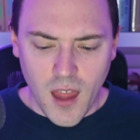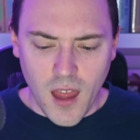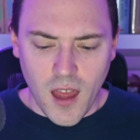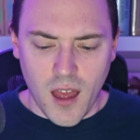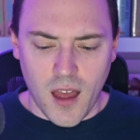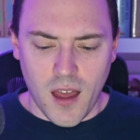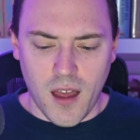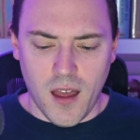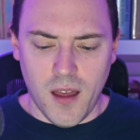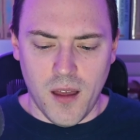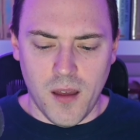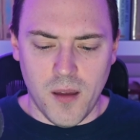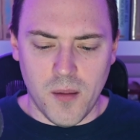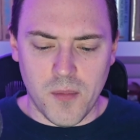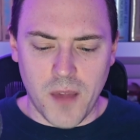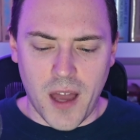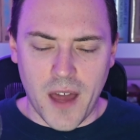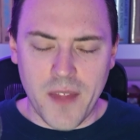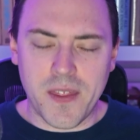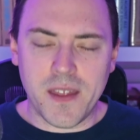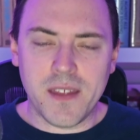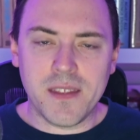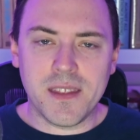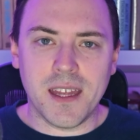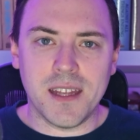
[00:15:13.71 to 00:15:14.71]
I
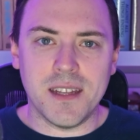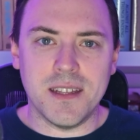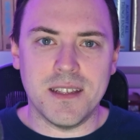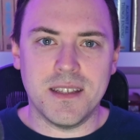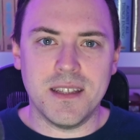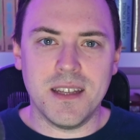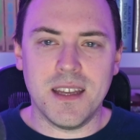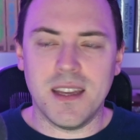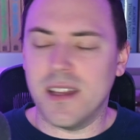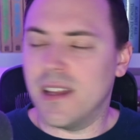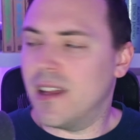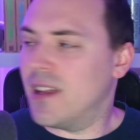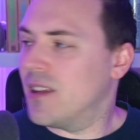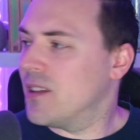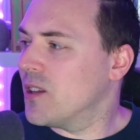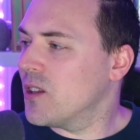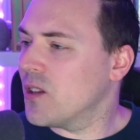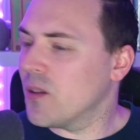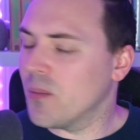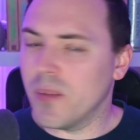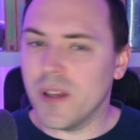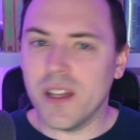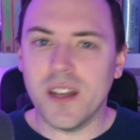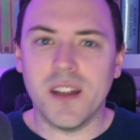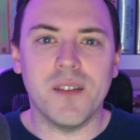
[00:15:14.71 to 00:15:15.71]
think that is it. A
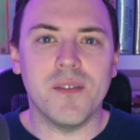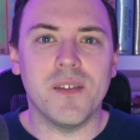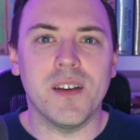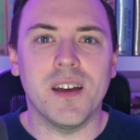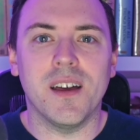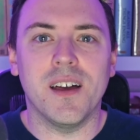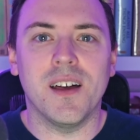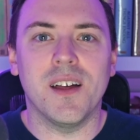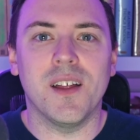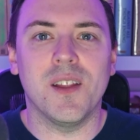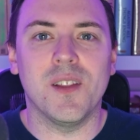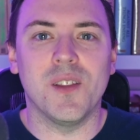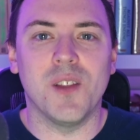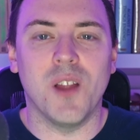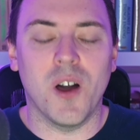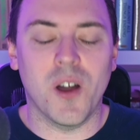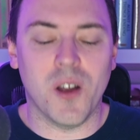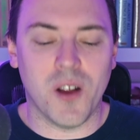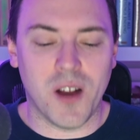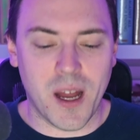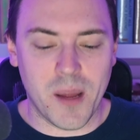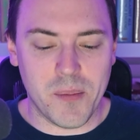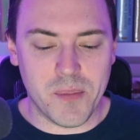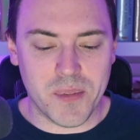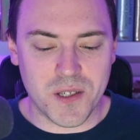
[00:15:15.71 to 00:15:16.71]
little bit of a
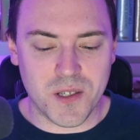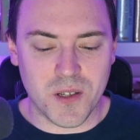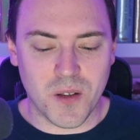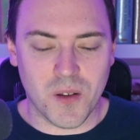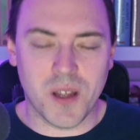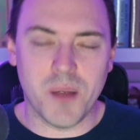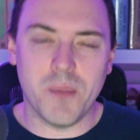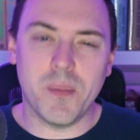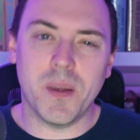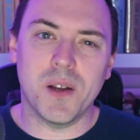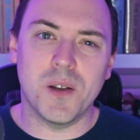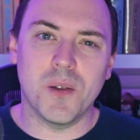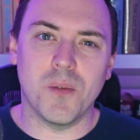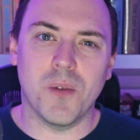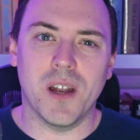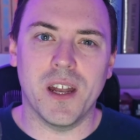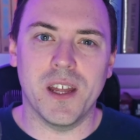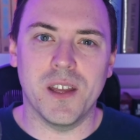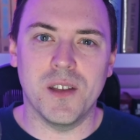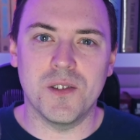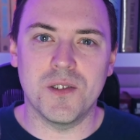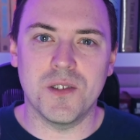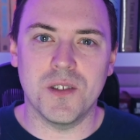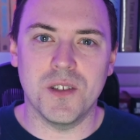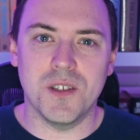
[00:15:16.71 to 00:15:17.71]
longer episode compared to what I
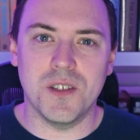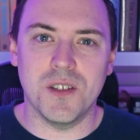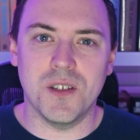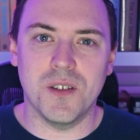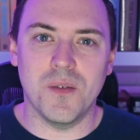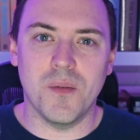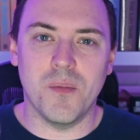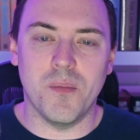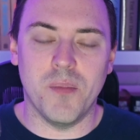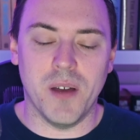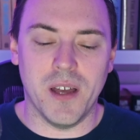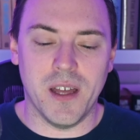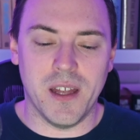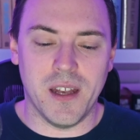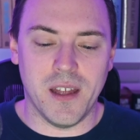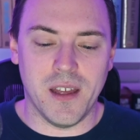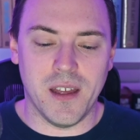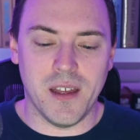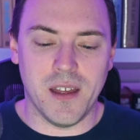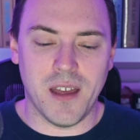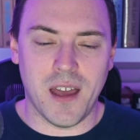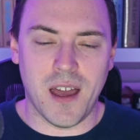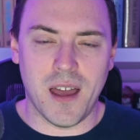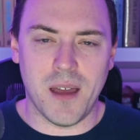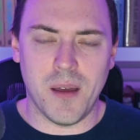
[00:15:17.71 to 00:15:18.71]
usually do, but
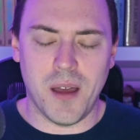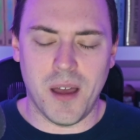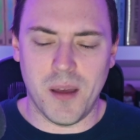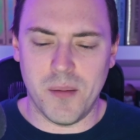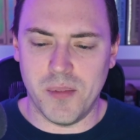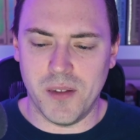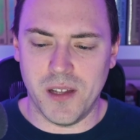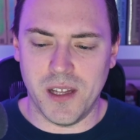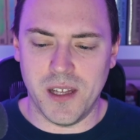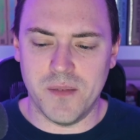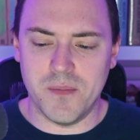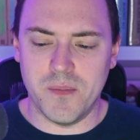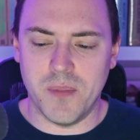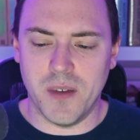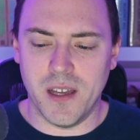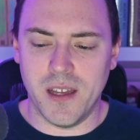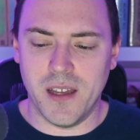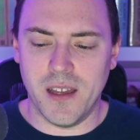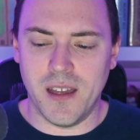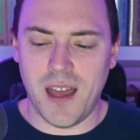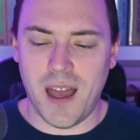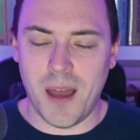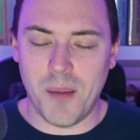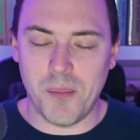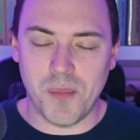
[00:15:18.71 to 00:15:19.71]
I believe.
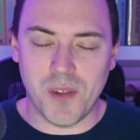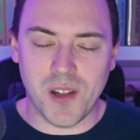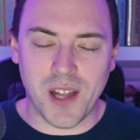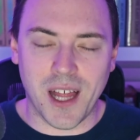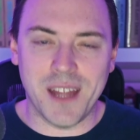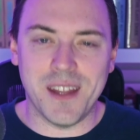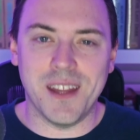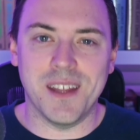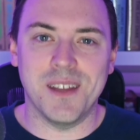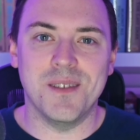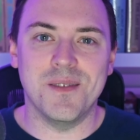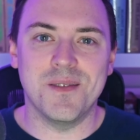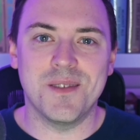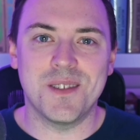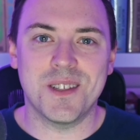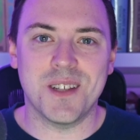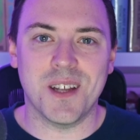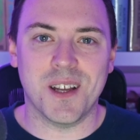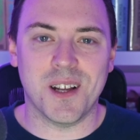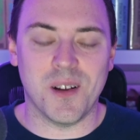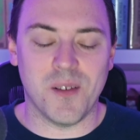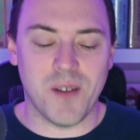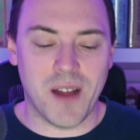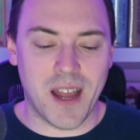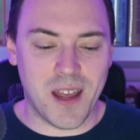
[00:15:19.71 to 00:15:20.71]
But I'm glad that you
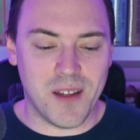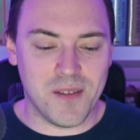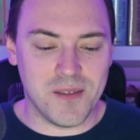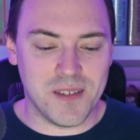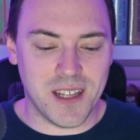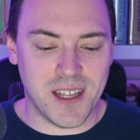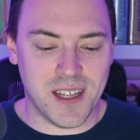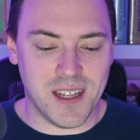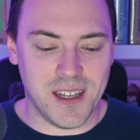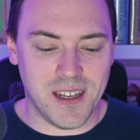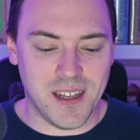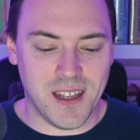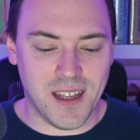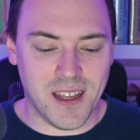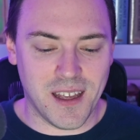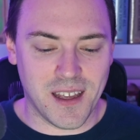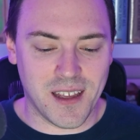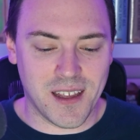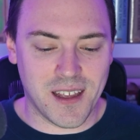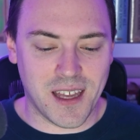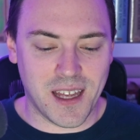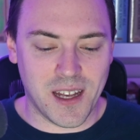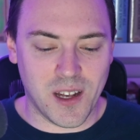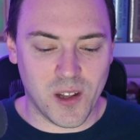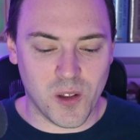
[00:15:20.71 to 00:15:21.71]
stuck around and
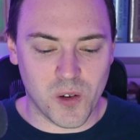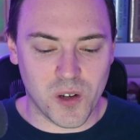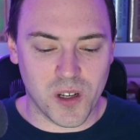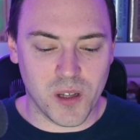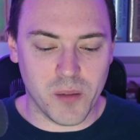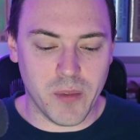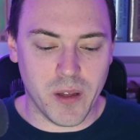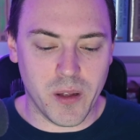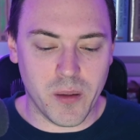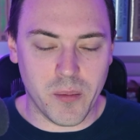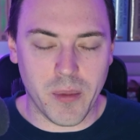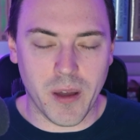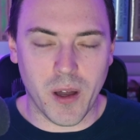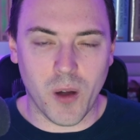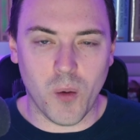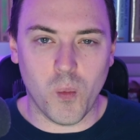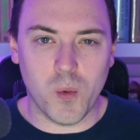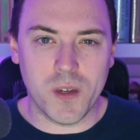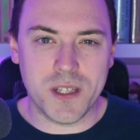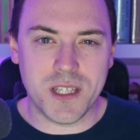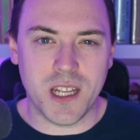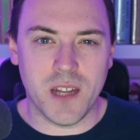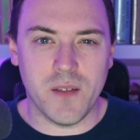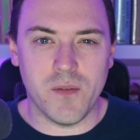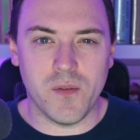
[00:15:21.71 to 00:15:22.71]
kind of learned a little bit about
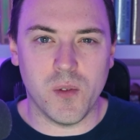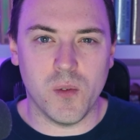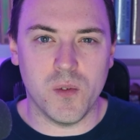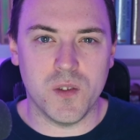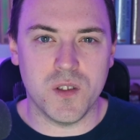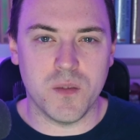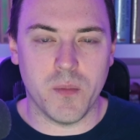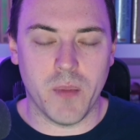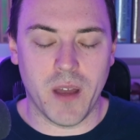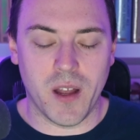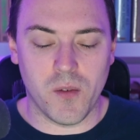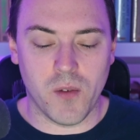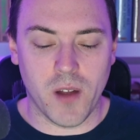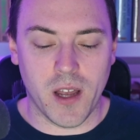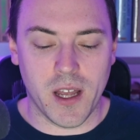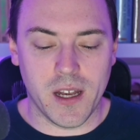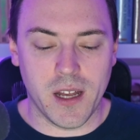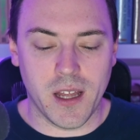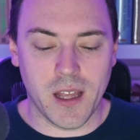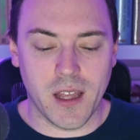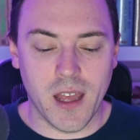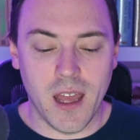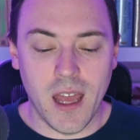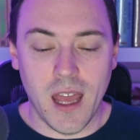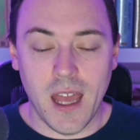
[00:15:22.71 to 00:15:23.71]
what's influenced my
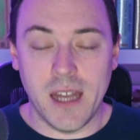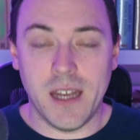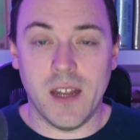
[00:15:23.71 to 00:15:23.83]
writing.